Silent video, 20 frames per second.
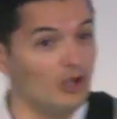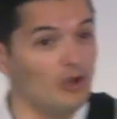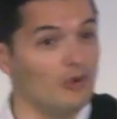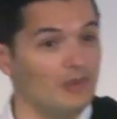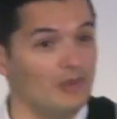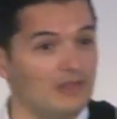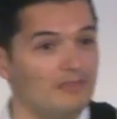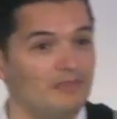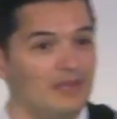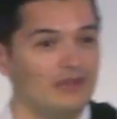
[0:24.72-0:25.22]

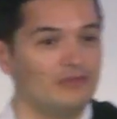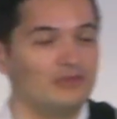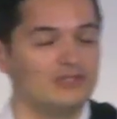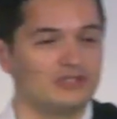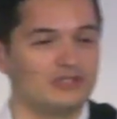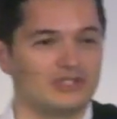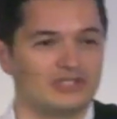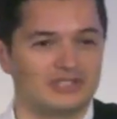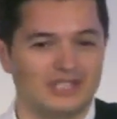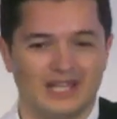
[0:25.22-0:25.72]
Global
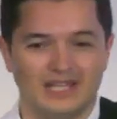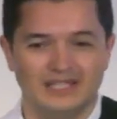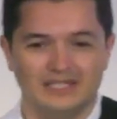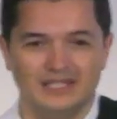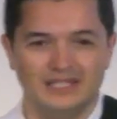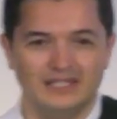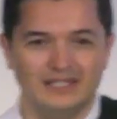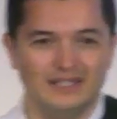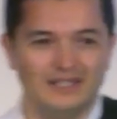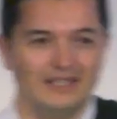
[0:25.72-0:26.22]
Penguin
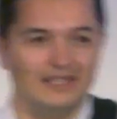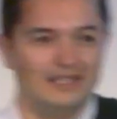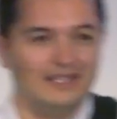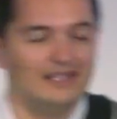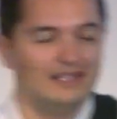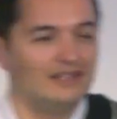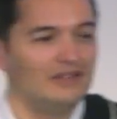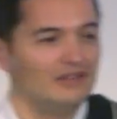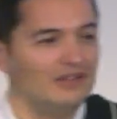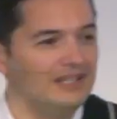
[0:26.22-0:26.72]
Society,
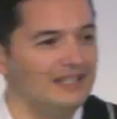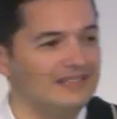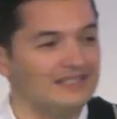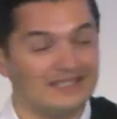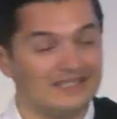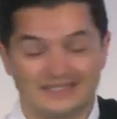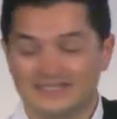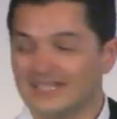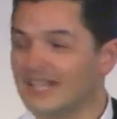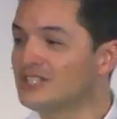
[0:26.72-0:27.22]

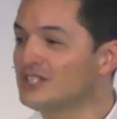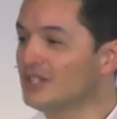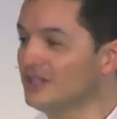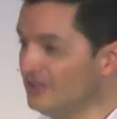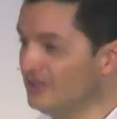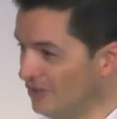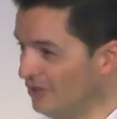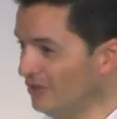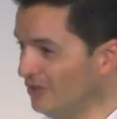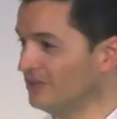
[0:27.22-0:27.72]
it is such
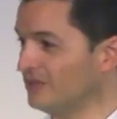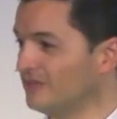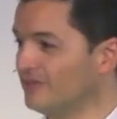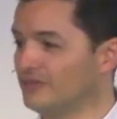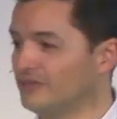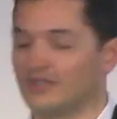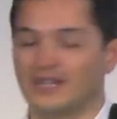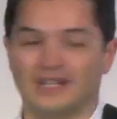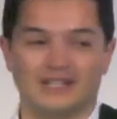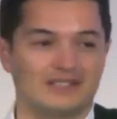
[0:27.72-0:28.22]
an honor
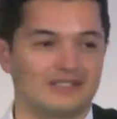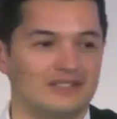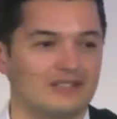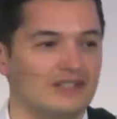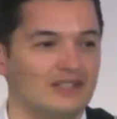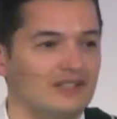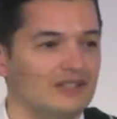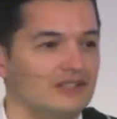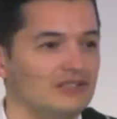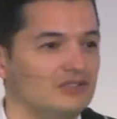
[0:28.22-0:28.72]
for
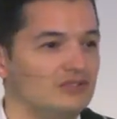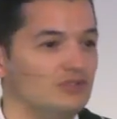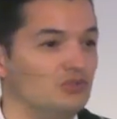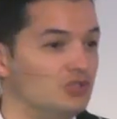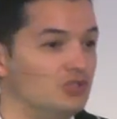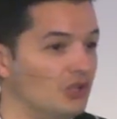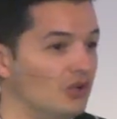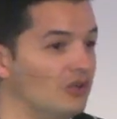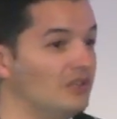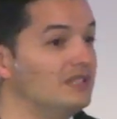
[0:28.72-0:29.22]
us
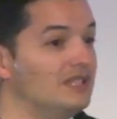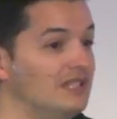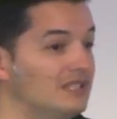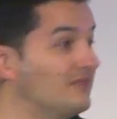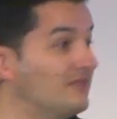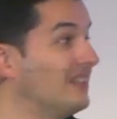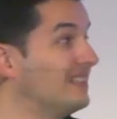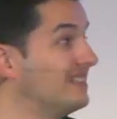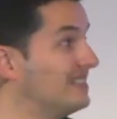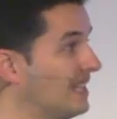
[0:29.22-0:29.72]
to join
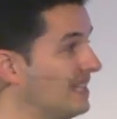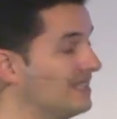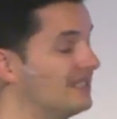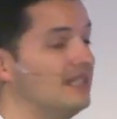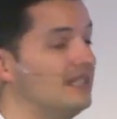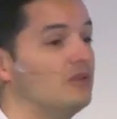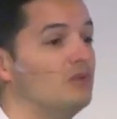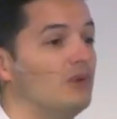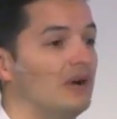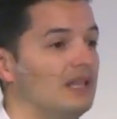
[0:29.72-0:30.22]
this
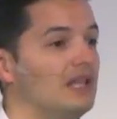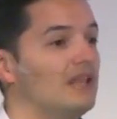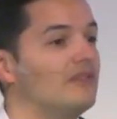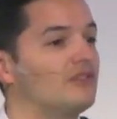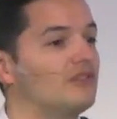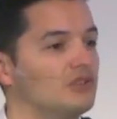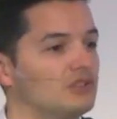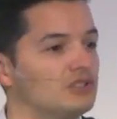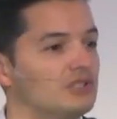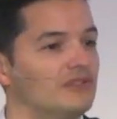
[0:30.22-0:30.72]
fantastic
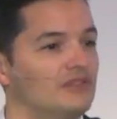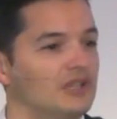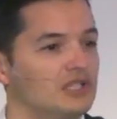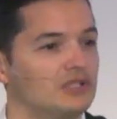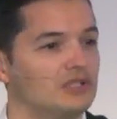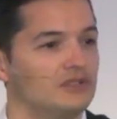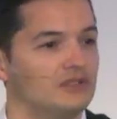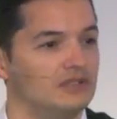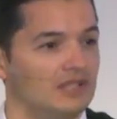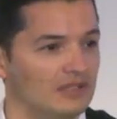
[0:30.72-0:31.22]
wildlife
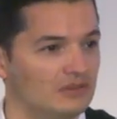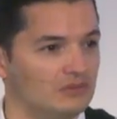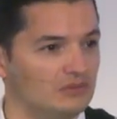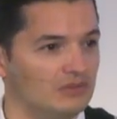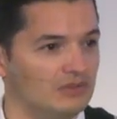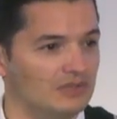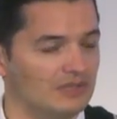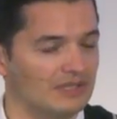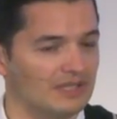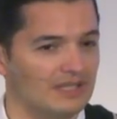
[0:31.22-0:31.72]
conservation
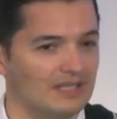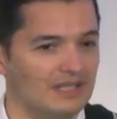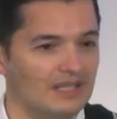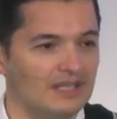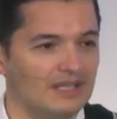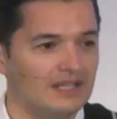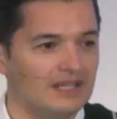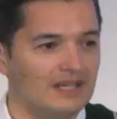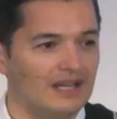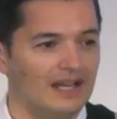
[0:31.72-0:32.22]
network.
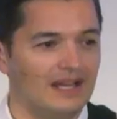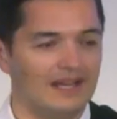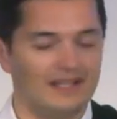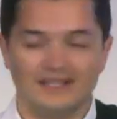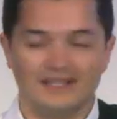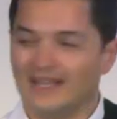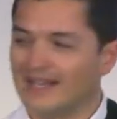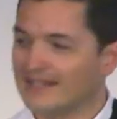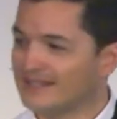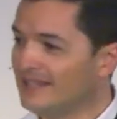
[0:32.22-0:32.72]

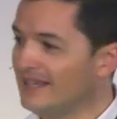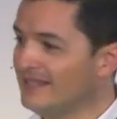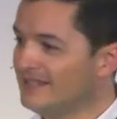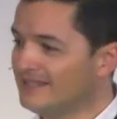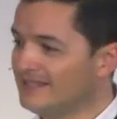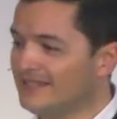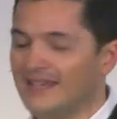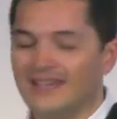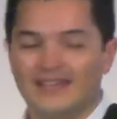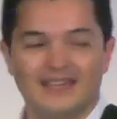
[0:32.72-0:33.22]
And as they
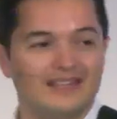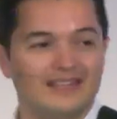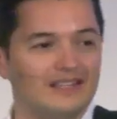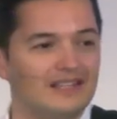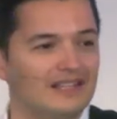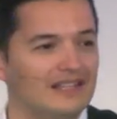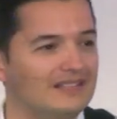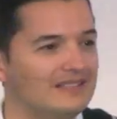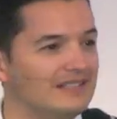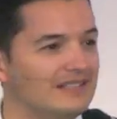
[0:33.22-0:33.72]

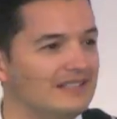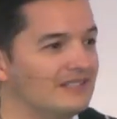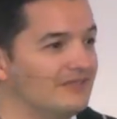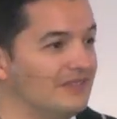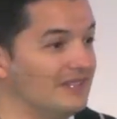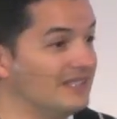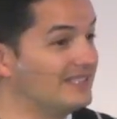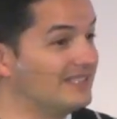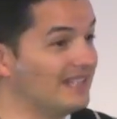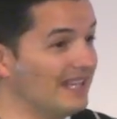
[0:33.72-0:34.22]
say, it is
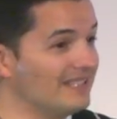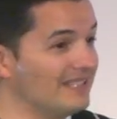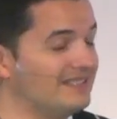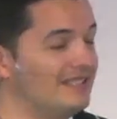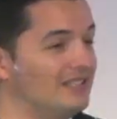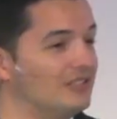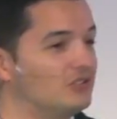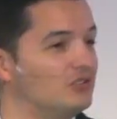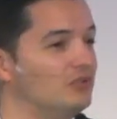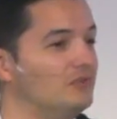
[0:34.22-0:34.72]

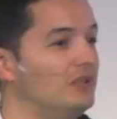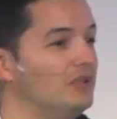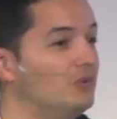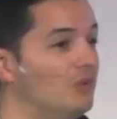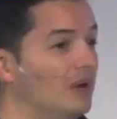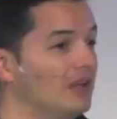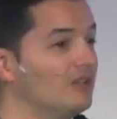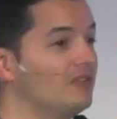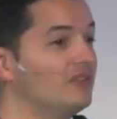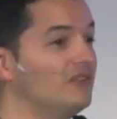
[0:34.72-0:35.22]
fantastic to be
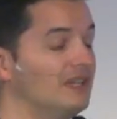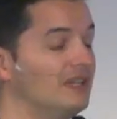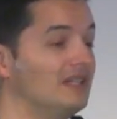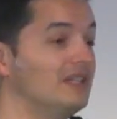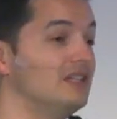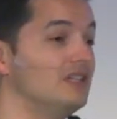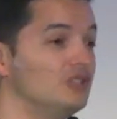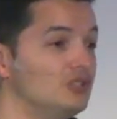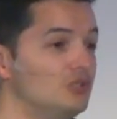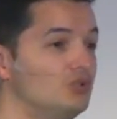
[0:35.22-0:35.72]
one of
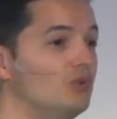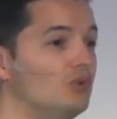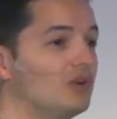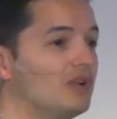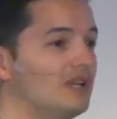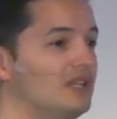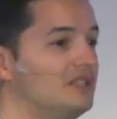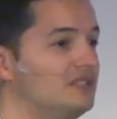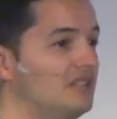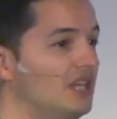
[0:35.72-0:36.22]
the two
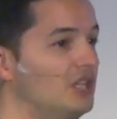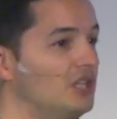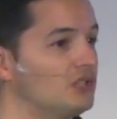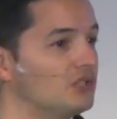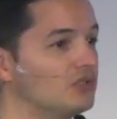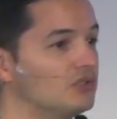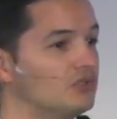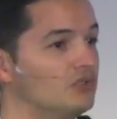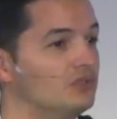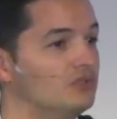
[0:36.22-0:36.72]

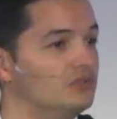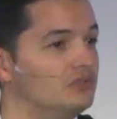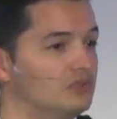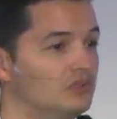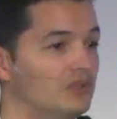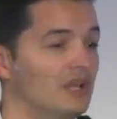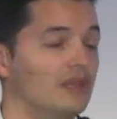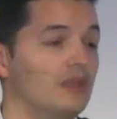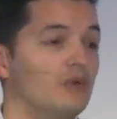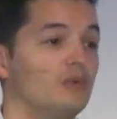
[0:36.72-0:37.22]
organizations to,
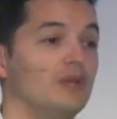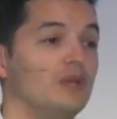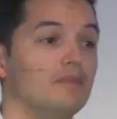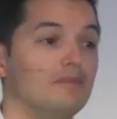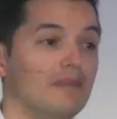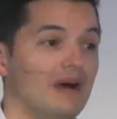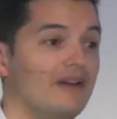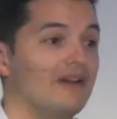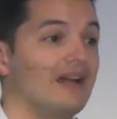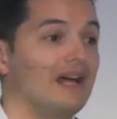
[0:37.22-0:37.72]
together with
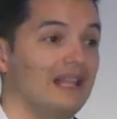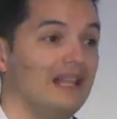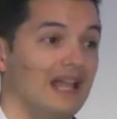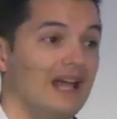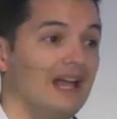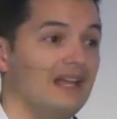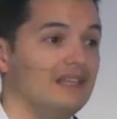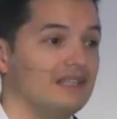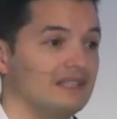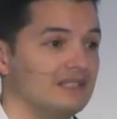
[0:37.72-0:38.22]
Mar
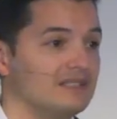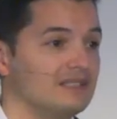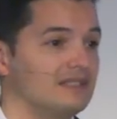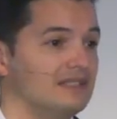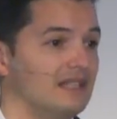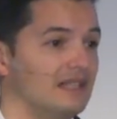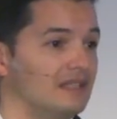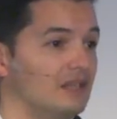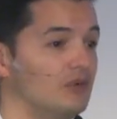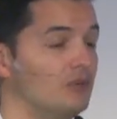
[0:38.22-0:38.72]
Alliance
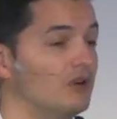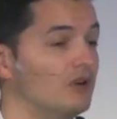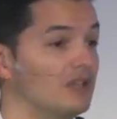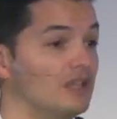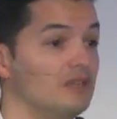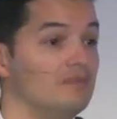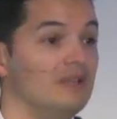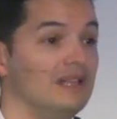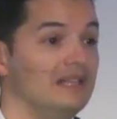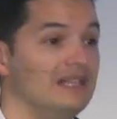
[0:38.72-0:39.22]
that they
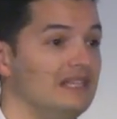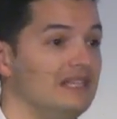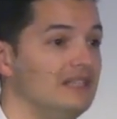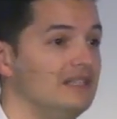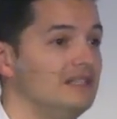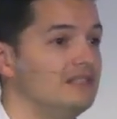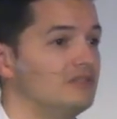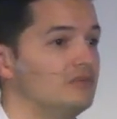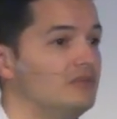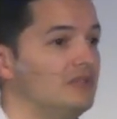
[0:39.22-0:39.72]
work in
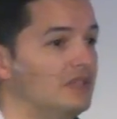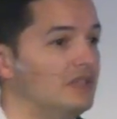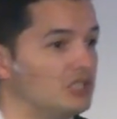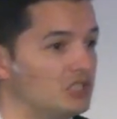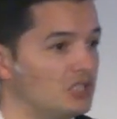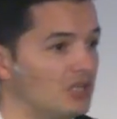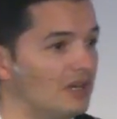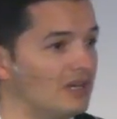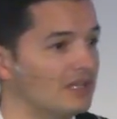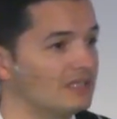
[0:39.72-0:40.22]
Belize with the
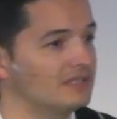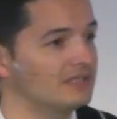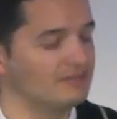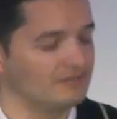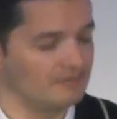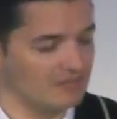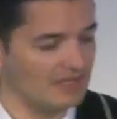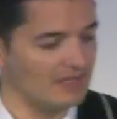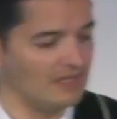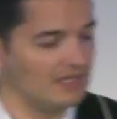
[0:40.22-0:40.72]
sharks
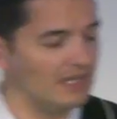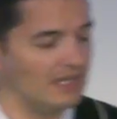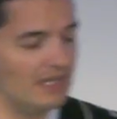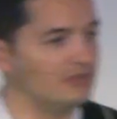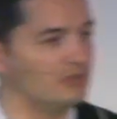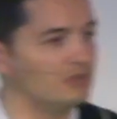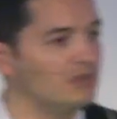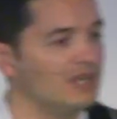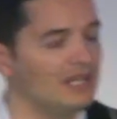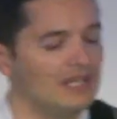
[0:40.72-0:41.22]

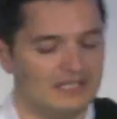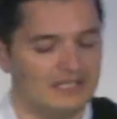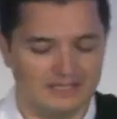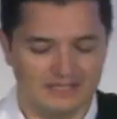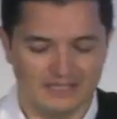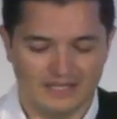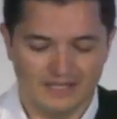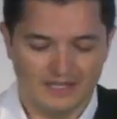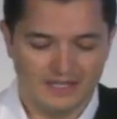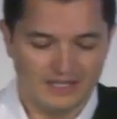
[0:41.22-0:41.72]
and the
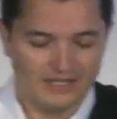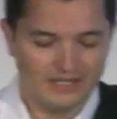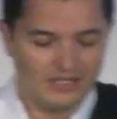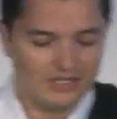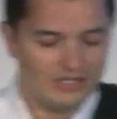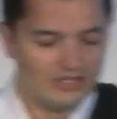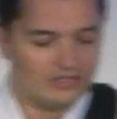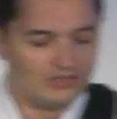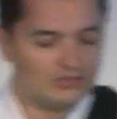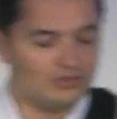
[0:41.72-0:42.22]
rays
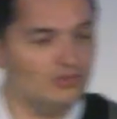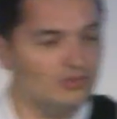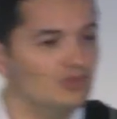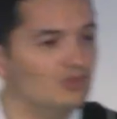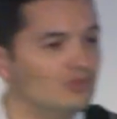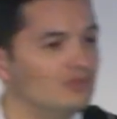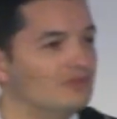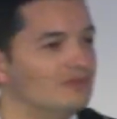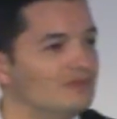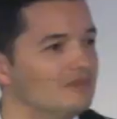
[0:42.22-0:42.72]

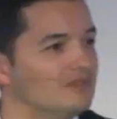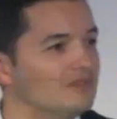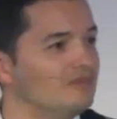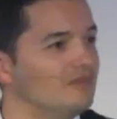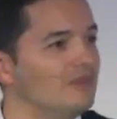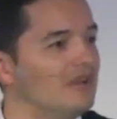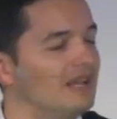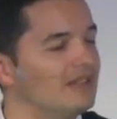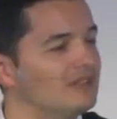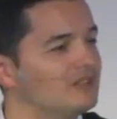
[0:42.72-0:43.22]
to,
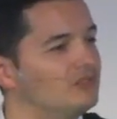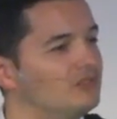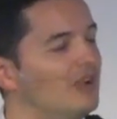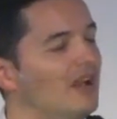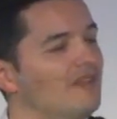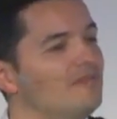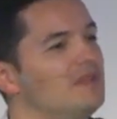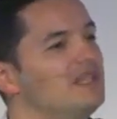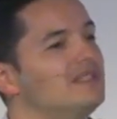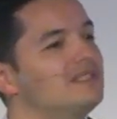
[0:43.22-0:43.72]
to
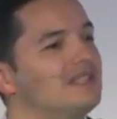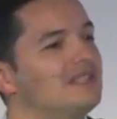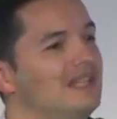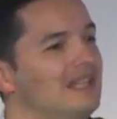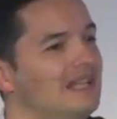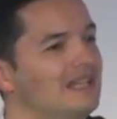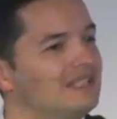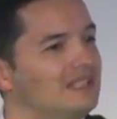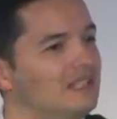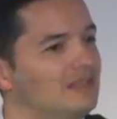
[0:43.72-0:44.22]
have been
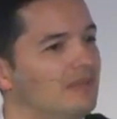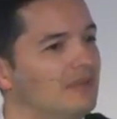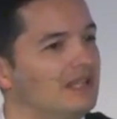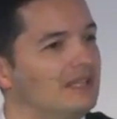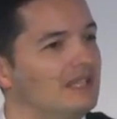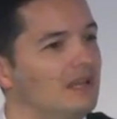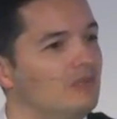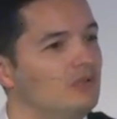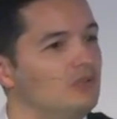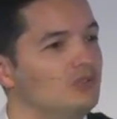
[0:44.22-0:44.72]
selected
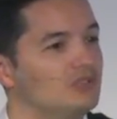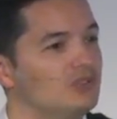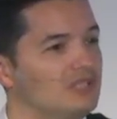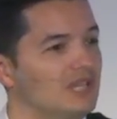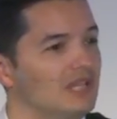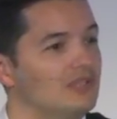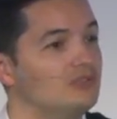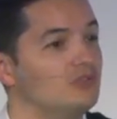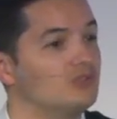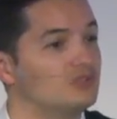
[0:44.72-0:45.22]
by
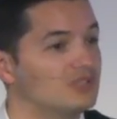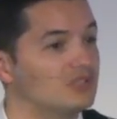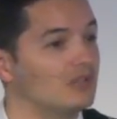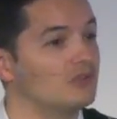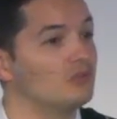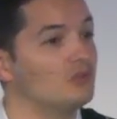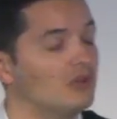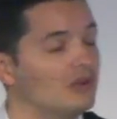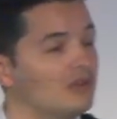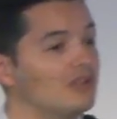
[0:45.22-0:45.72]
WCN to
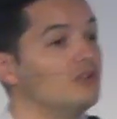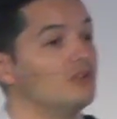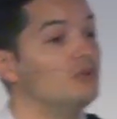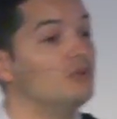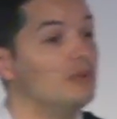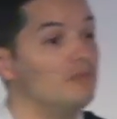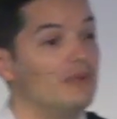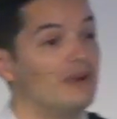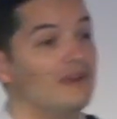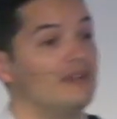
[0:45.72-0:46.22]
start
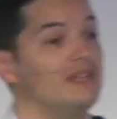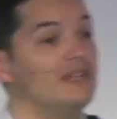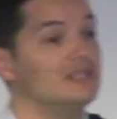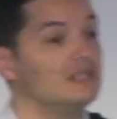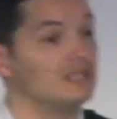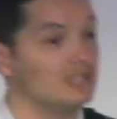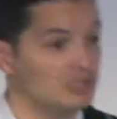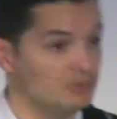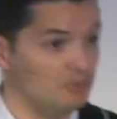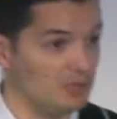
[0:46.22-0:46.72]
working with
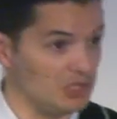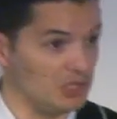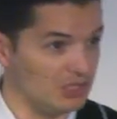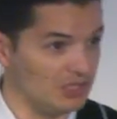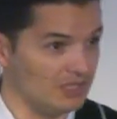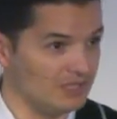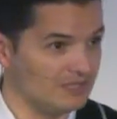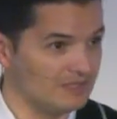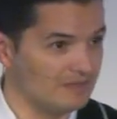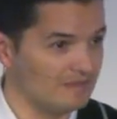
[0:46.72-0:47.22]
marine
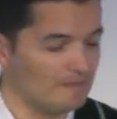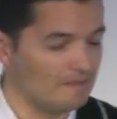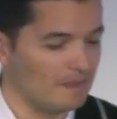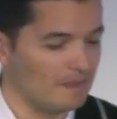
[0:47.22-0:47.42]
species.